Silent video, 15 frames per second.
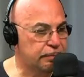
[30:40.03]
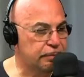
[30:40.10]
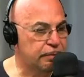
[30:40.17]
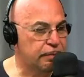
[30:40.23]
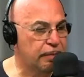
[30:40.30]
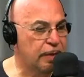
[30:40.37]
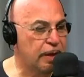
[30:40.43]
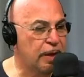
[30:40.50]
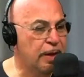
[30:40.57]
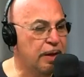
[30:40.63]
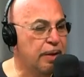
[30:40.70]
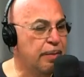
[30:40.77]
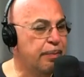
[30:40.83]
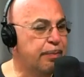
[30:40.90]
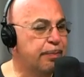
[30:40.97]
I
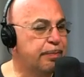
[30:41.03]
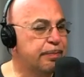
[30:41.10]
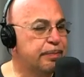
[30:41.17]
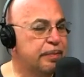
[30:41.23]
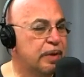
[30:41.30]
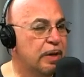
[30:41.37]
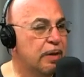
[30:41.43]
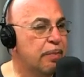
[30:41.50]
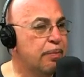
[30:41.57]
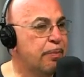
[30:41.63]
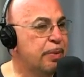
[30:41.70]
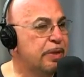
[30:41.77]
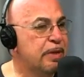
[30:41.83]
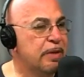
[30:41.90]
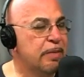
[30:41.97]
always knew who Steve was.
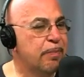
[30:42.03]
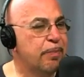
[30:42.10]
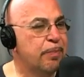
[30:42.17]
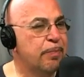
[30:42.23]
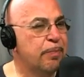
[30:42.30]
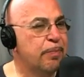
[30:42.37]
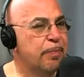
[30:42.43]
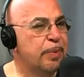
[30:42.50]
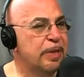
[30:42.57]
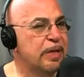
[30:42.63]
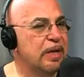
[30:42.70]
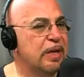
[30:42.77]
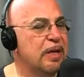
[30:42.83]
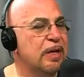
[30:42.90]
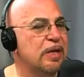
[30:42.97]
But
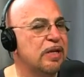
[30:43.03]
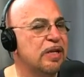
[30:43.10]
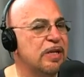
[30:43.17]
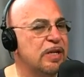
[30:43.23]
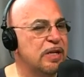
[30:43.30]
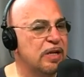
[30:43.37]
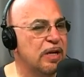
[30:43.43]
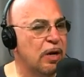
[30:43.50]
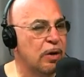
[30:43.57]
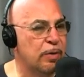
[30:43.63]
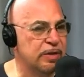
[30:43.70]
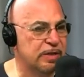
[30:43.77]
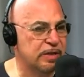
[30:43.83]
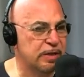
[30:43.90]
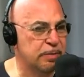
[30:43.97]
but didn't it
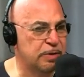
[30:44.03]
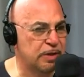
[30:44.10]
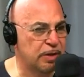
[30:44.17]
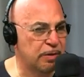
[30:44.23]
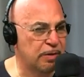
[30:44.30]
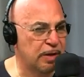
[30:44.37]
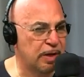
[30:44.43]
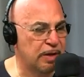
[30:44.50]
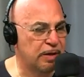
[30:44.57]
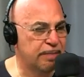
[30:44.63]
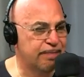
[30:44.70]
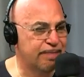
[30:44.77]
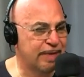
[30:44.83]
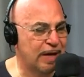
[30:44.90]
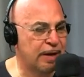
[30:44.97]
always seem to you that
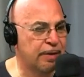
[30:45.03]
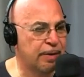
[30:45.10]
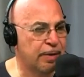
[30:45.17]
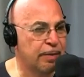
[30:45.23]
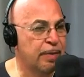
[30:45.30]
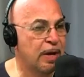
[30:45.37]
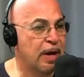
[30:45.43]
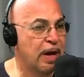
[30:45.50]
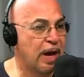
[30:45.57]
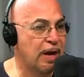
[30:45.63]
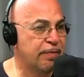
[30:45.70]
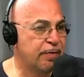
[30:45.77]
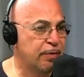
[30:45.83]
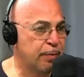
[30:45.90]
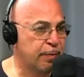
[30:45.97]
I don't know? I
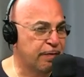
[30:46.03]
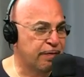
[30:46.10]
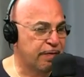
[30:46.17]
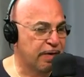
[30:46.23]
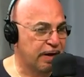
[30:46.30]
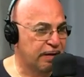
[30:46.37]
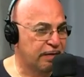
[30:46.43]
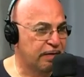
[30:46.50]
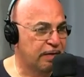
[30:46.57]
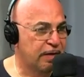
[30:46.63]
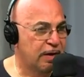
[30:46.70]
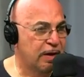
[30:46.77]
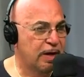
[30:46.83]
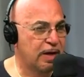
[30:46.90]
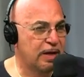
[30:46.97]
have a group of friends,
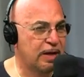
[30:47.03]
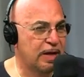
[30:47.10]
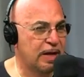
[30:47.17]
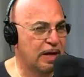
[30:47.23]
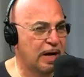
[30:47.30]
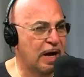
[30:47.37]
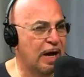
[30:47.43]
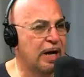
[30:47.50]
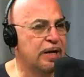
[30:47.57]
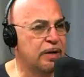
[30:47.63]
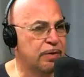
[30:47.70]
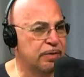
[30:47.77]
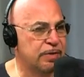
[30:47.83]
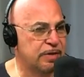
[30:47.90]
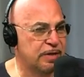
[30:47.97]
and that I
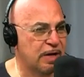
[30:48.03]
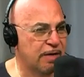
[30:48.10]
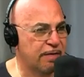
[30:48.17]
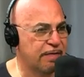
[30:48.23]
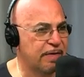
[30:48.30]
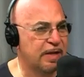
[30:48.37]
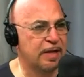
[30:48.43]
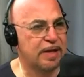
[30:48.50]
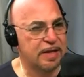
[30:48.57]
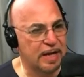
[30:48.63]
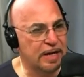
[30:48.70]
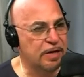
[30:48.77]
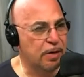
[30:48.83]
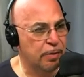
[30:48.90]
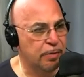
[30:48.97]
know stuff that
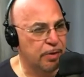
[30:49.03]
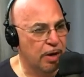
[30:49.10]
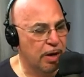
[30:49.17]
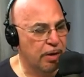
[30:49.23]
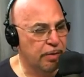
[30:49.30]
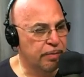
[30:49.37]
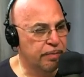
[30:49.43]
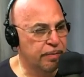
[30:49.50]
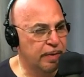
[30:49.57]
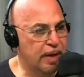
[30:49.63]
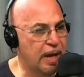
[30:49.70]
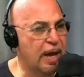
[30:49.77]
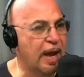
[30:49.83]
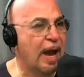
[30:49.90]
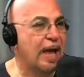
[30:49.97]
they don't know
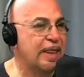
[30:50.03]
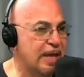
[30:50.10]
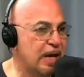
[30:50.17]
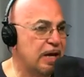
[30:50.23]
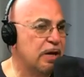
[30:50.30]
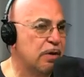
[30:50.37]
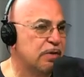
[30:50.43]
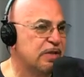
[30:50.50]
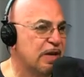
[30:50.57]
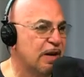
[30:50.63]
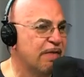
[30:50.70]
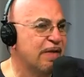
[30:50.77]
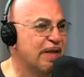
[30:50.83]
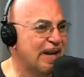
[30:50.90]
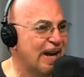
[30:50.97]
and they know
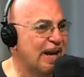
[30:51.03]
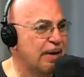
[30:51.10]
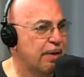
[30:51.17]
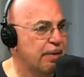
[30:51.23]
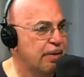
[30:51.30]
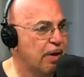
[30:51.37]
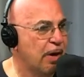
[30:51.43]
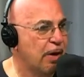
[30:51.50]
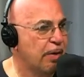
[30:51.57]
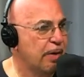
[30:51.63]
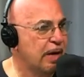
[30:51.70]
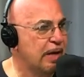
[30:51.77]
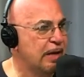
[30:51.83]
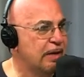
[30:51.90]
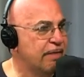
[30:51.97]
stuff that I don't
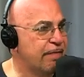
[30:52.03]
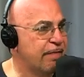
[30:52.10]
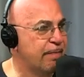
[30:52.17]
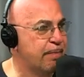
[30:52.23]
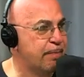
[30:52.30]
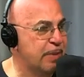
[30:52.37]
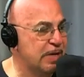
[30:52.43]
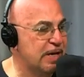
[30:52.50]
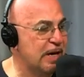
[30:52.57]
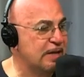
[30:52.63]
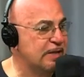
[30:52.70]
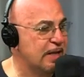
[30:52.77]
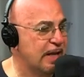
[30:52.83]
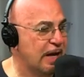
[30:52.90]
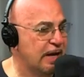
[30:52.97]
know. And like what?
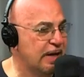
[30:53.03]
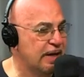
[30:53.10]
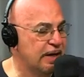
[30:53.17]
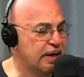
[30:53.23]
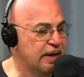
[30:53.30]
Let me that, ask